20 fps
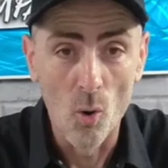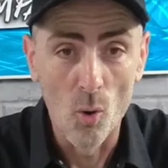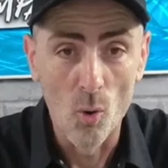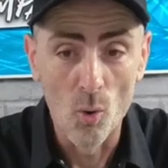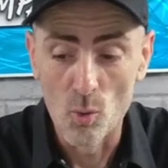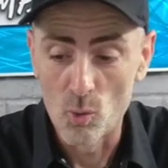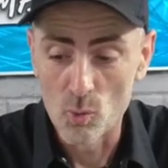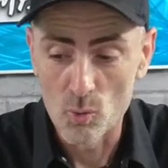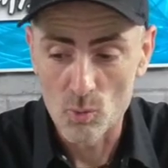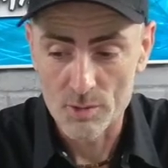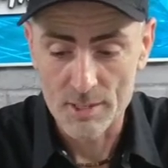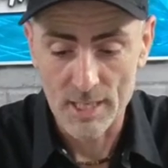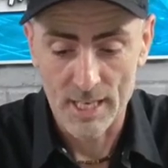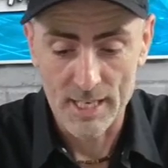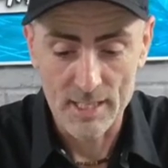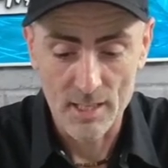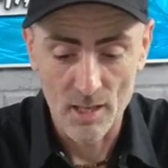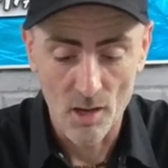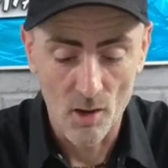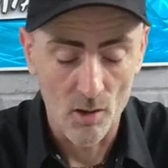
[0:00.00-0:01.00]
all
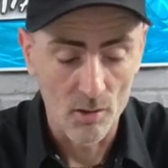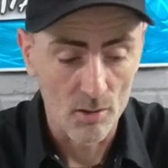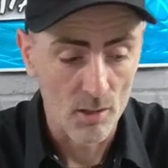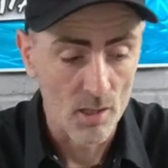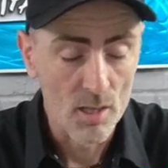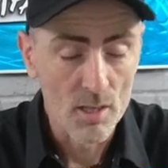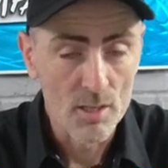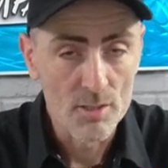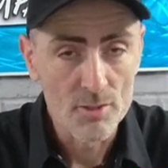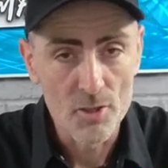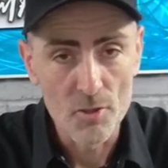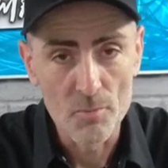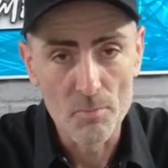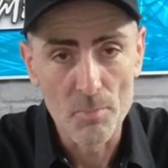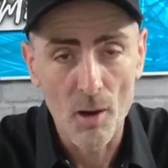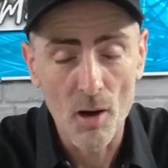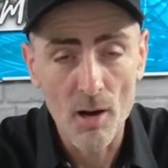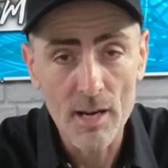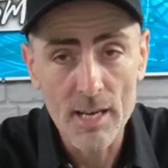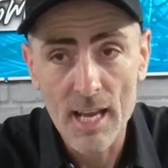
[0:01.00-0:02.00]
day long.
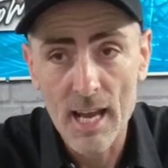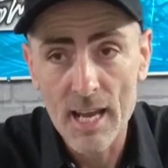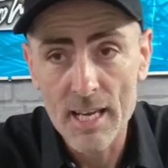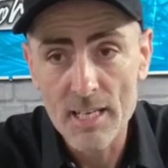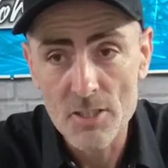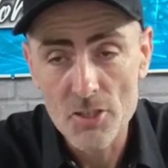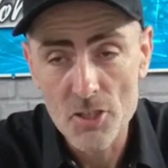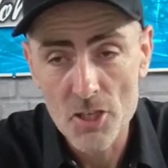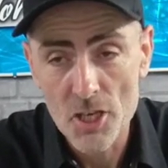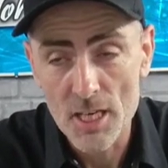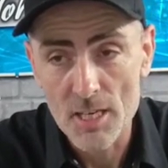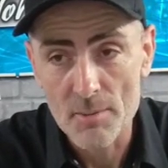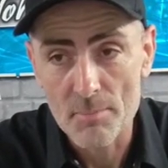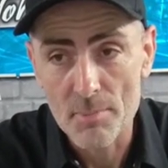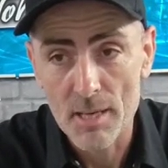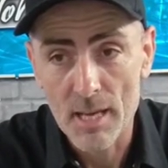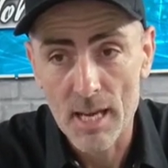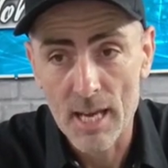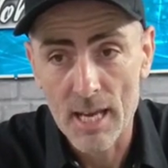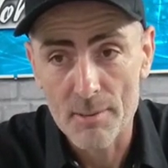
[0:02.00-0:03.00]
To buy a
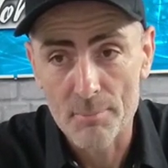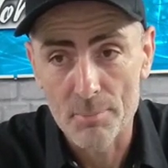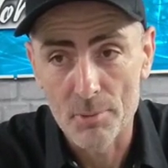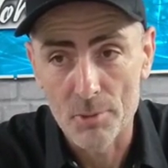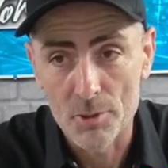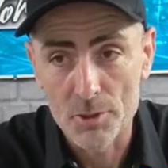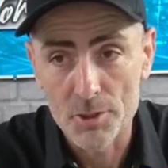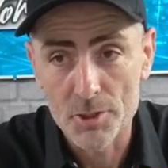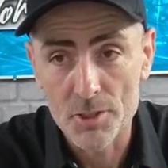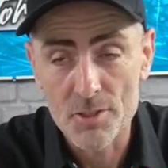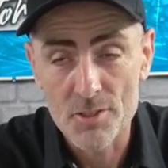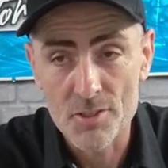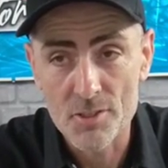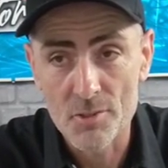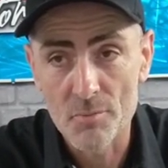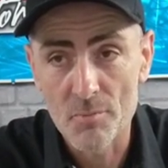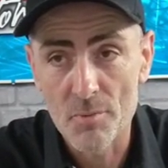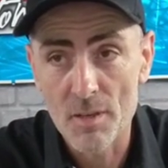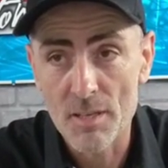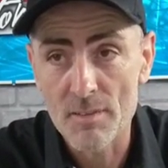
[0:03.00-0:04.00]
cheap airbrush,
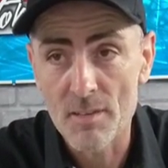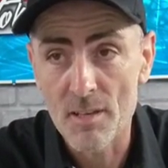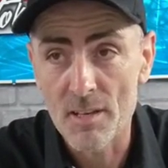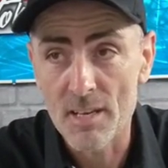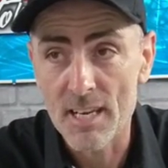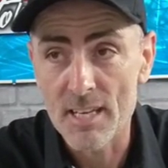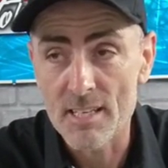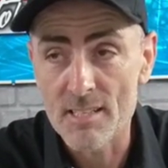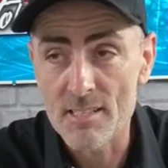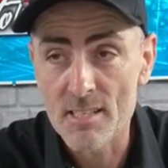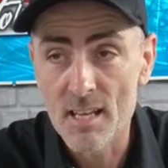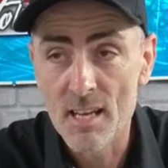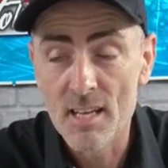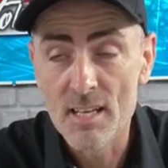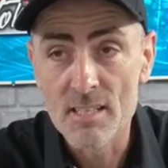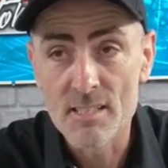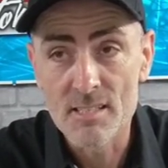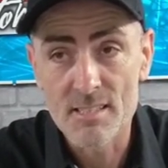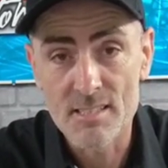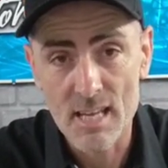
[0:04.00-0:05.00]
something that is
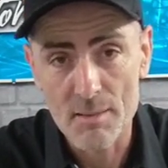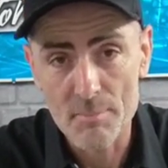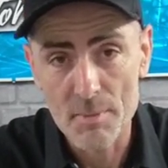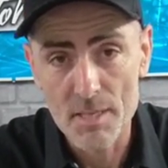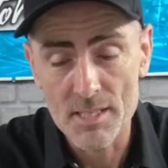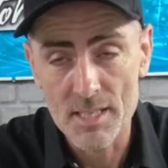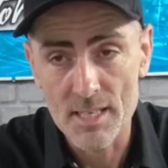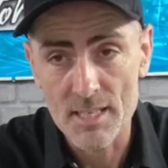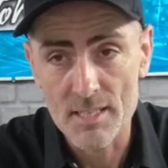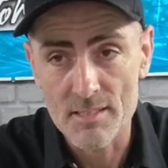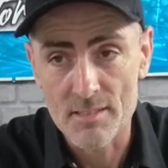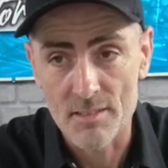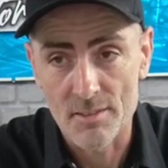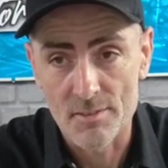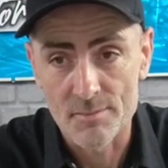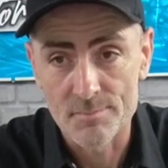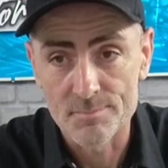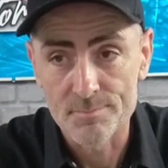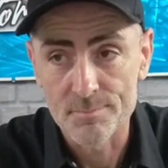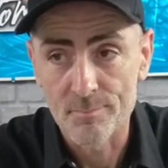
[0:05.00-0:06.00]

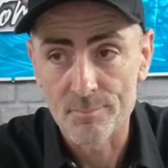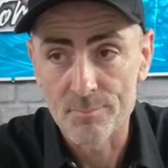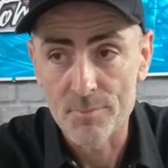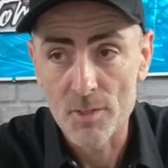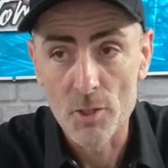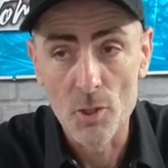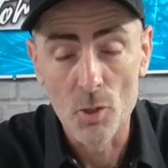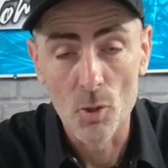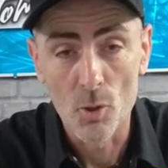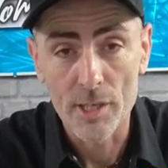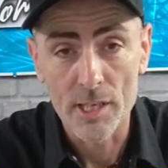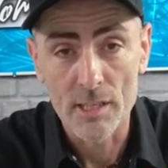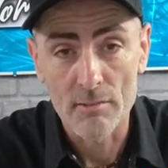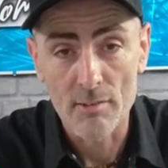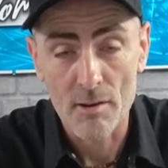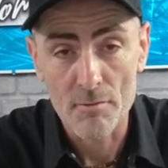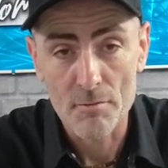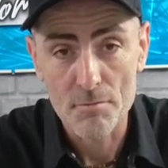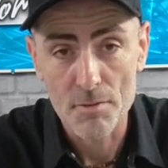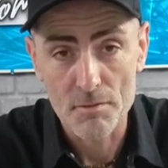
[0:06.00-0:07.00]
semi-decent, you're looking
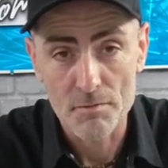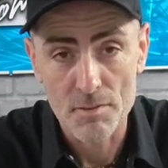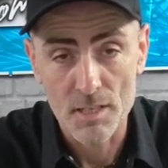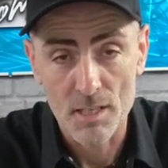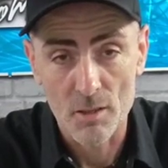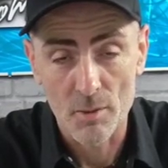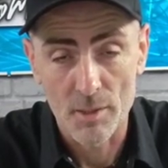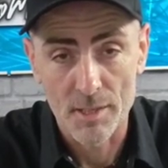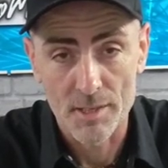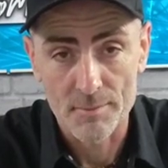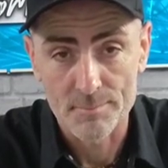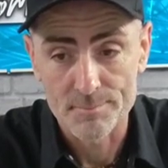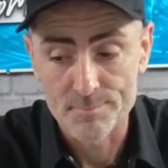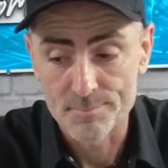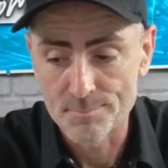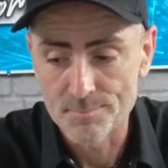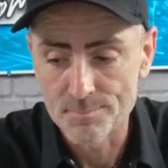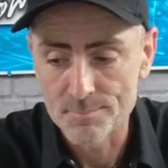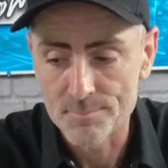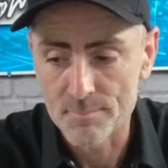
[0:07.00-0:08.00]
around £50.
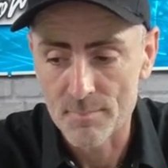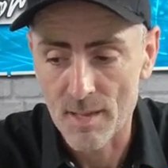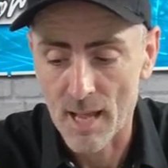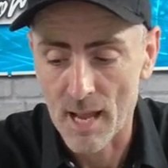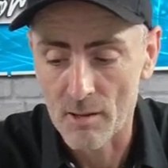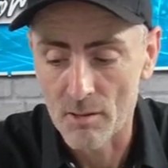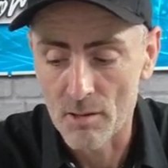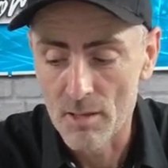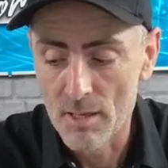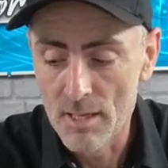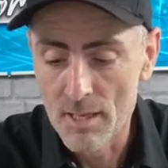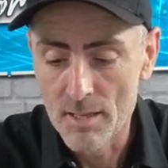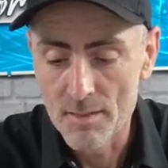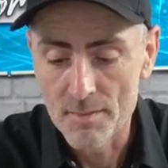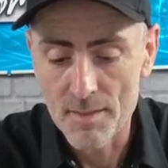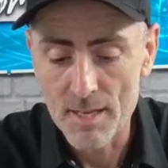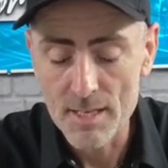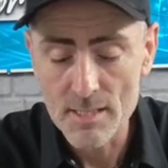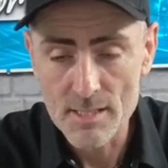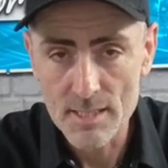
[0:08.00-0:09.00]
Now,
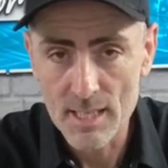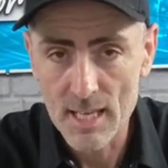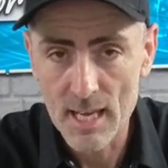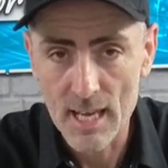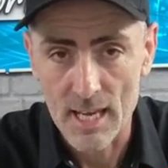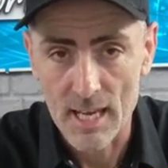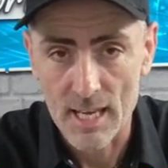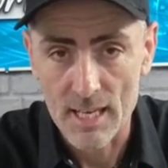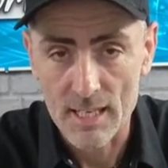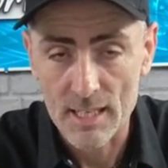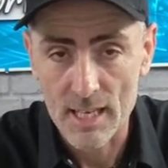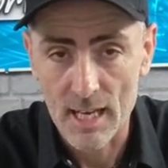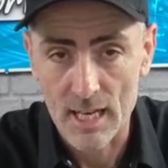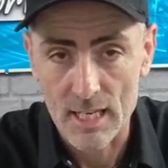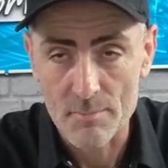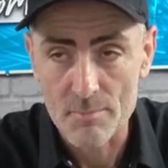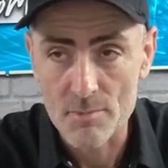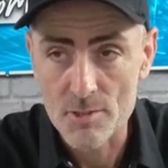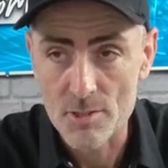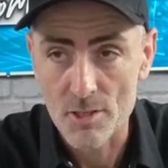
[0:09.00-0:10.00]
this kit
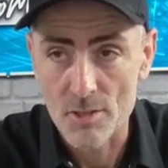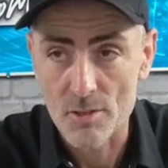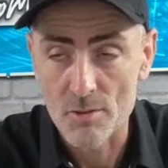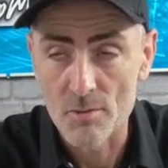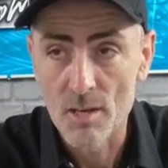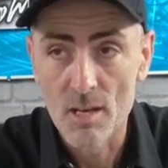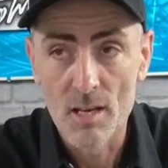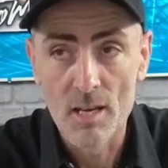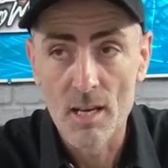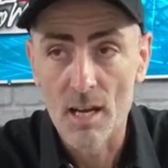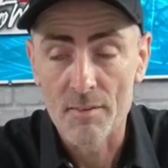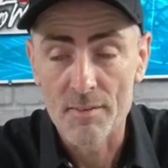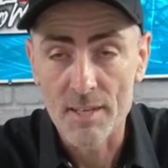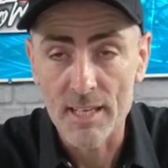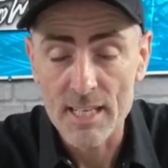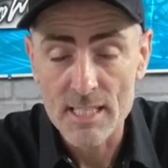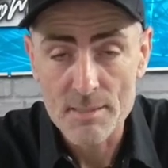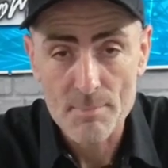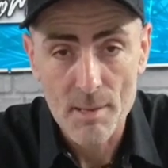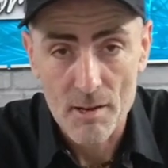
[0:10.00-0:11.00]
came to, I
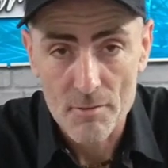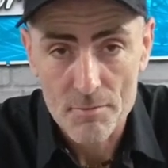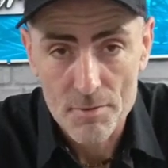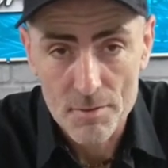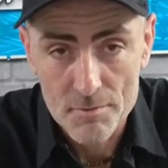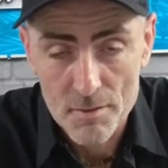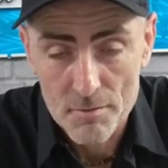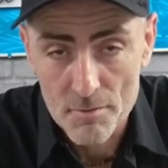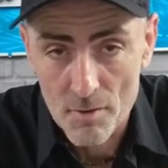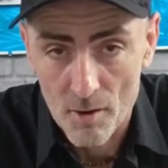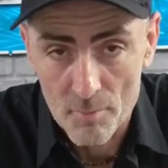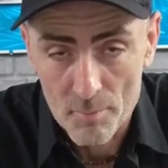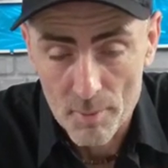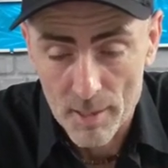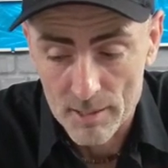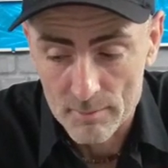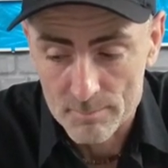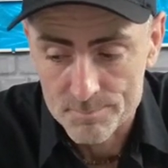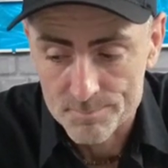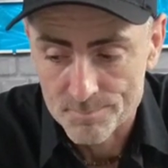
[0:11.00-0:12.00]
think it's about
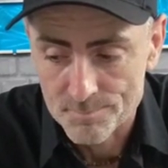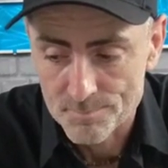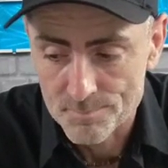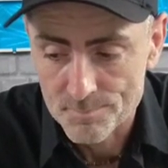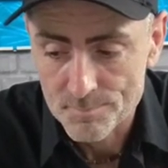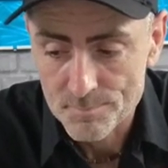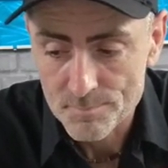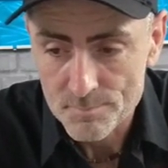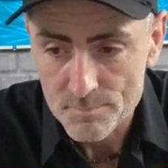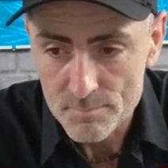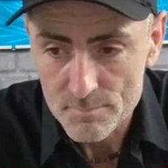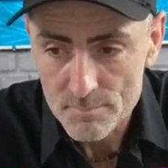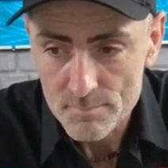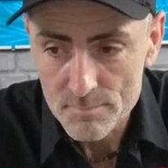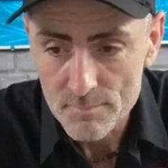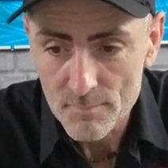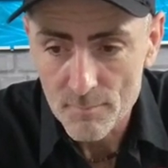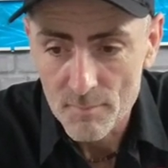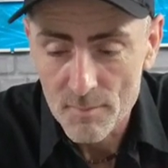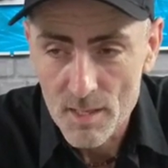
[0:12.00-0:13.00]
£55.
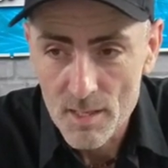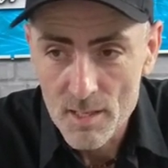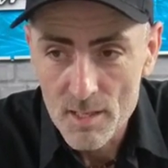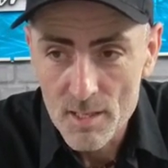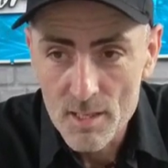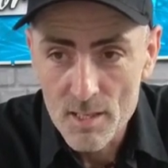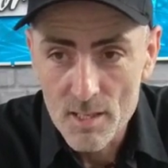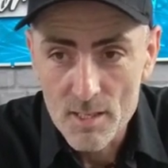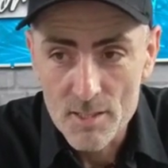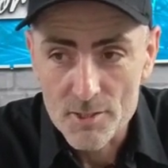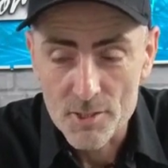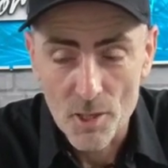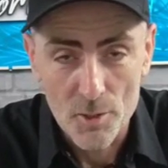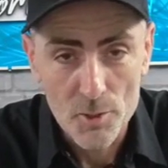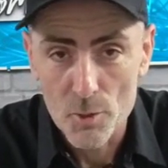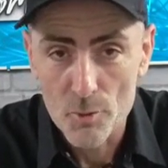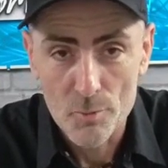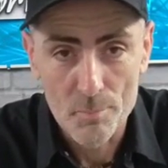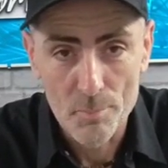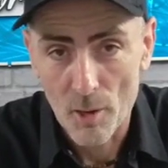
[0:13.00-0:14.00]

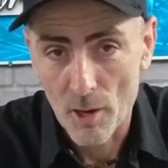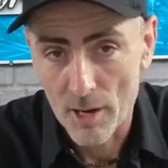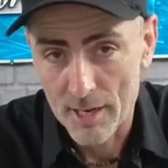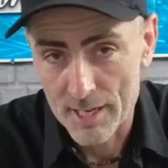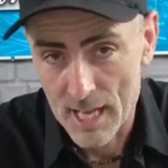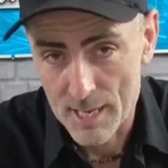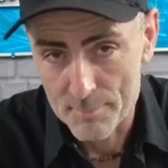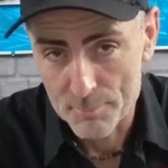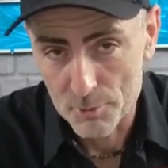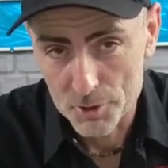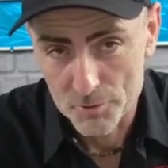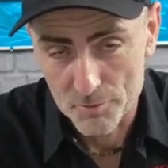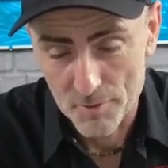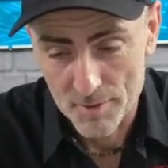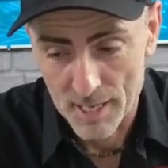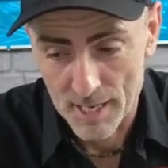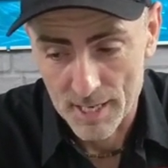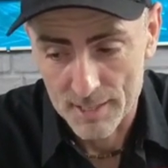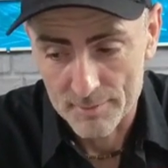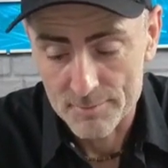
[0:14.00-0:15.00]
So you would buy an airbrush
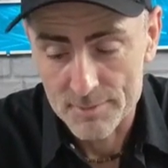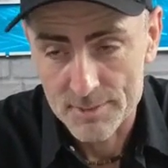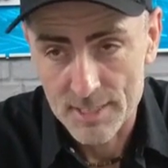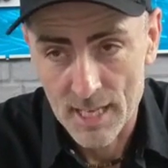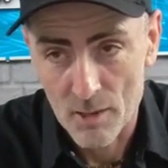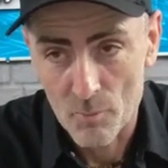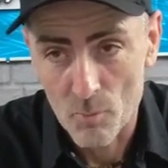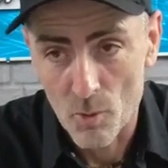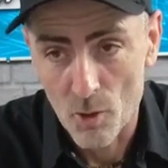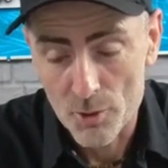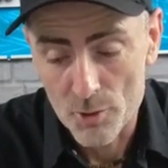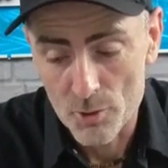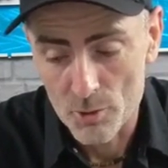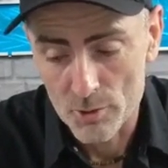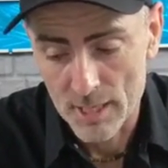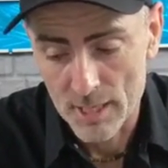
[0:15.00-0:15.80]
for that. Now, what